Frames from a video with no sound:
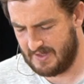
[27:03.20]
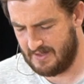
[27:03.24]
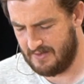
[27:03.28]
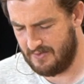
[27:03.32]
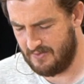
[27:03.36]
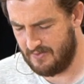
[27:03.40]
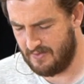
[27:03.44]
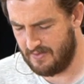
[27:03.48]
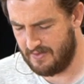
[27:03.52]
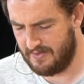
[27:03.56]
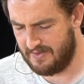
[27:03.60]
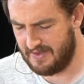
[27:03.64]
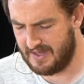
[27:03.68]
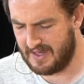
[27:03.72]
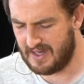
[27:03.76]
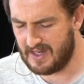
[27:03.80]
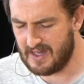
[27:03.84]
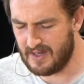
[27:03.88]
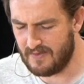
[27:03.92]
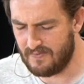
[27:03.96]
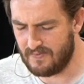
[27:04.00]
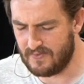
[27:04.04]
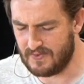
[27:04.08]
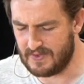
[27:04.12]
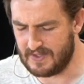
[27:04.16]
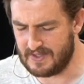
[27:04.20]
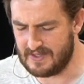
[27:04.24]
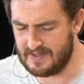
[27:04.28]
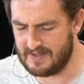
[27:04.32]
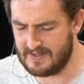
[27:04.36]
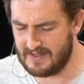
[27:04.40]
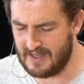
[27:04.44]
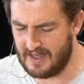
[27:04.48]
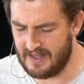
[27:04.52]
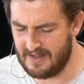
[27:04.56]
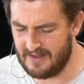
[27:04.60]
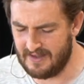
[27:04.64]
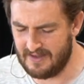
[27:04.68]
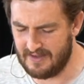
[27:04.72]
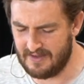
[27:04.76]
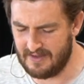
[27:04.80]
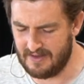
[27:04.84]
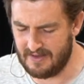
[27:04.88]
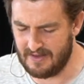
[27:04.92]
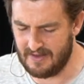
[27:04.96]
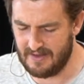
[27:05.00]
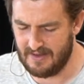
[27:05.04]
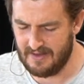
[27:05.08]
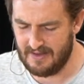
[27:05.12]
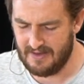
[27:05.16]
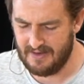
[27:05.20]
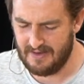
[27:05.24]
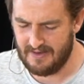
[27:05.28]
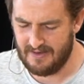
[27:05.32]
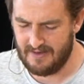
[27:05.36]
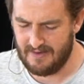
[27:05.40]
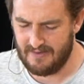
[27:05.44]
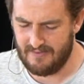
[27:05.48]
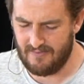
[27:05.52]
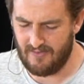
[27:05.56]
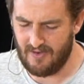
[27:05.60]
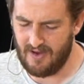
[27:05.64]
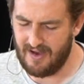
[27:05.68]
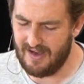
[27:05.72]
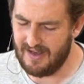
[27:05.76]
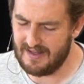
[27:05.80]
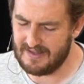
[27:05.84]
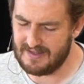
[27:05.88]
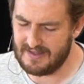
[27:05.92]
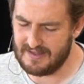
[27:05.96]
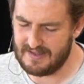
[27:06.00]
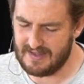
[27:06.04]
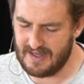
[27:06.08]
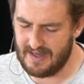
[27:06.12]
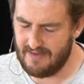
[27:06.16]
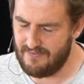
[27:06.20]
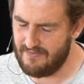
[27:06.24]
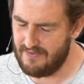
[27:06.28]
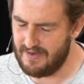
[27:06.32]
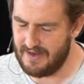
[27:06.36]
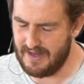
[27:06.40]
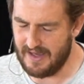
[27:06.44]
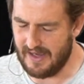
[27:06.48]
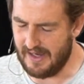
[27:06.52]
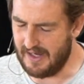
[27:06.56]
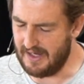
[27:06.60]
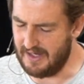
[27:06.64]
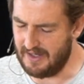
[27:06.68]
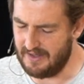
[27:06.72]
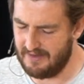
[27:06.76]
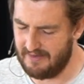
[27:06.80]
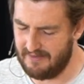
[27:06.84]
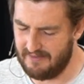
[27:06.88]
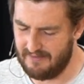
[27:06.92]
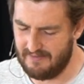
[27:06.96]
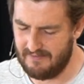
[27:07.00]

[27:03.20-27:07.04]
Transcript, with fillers: Lord, thank you for the sun that rises every day.